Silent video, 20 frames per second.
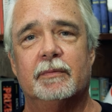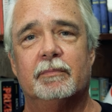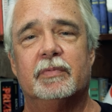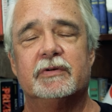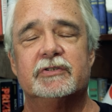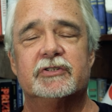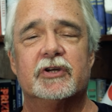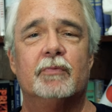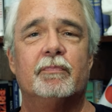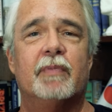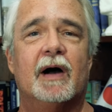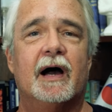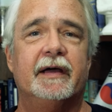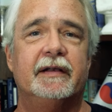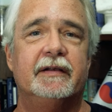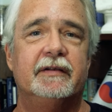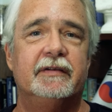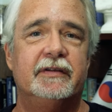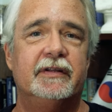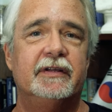But Joe
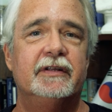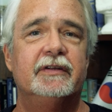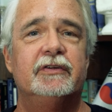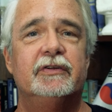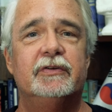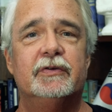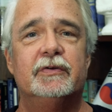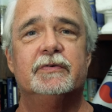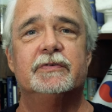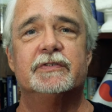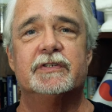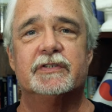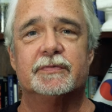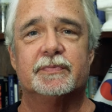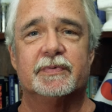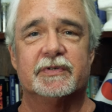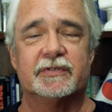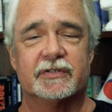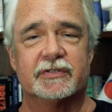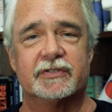Biden did use his
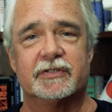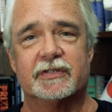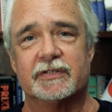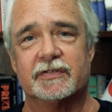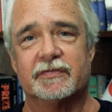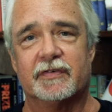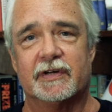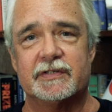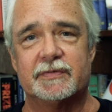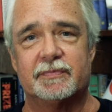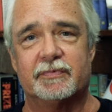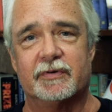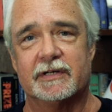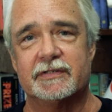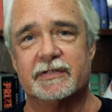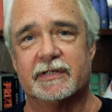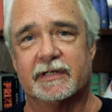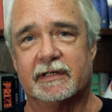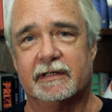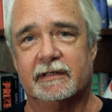position as vice
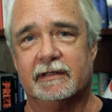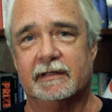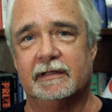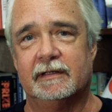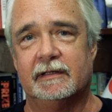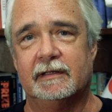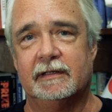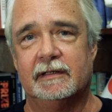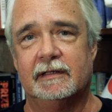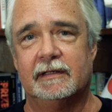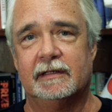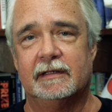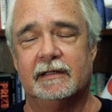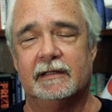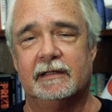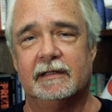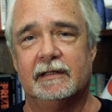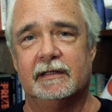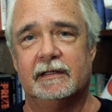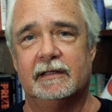president,
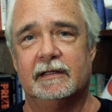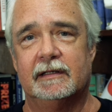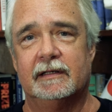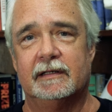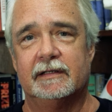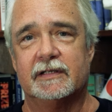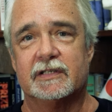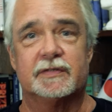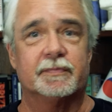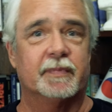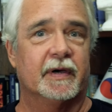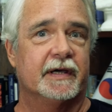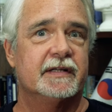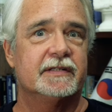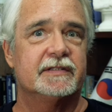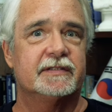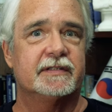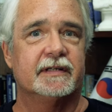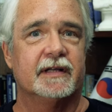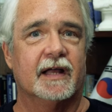despite
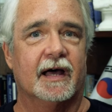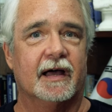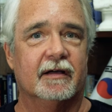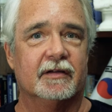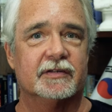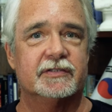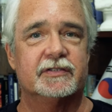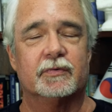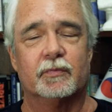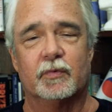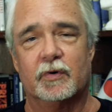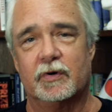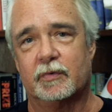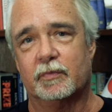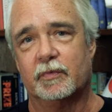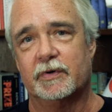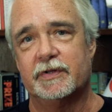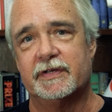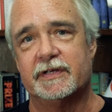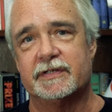his denials, to
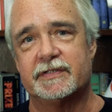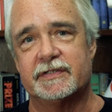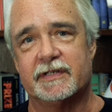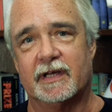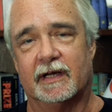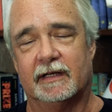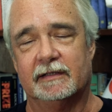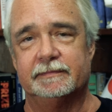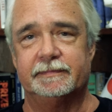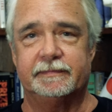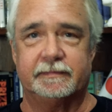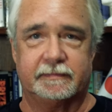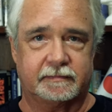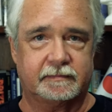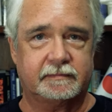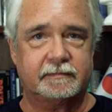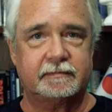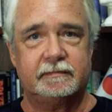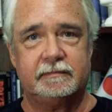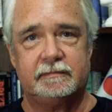work with his son
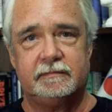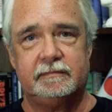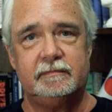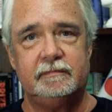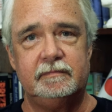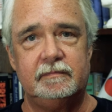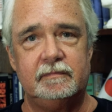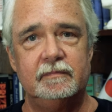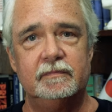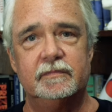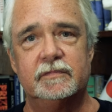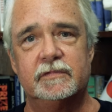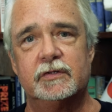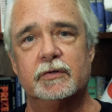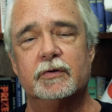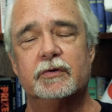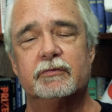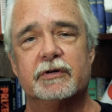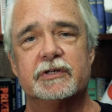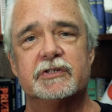
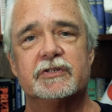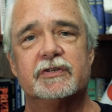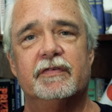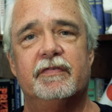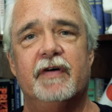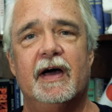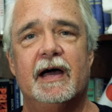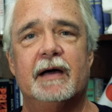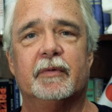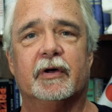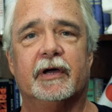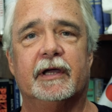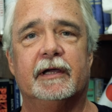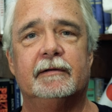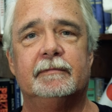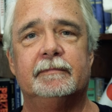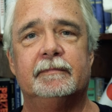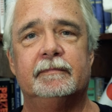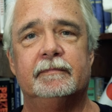to enrich the family.